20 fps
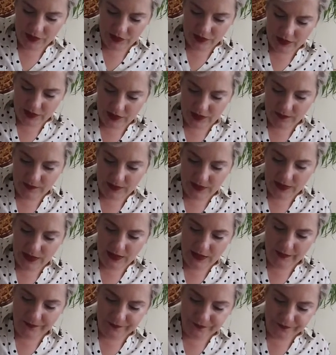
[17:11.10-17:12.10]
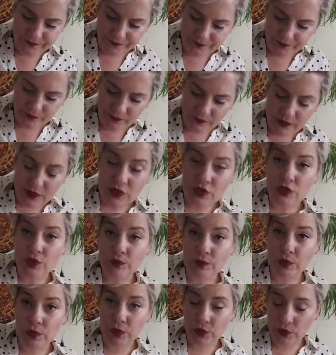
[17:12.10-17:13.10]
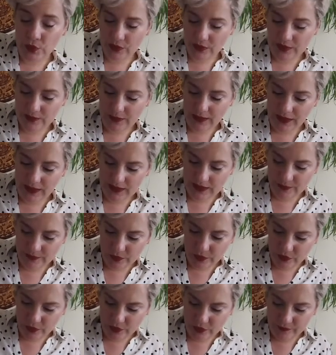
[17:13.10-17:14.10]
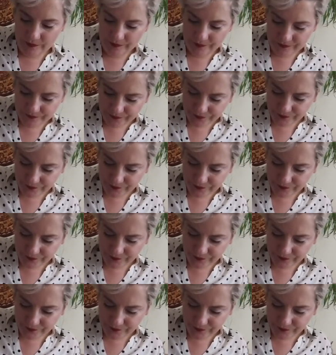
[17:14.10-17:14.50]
just to be smooth as possible?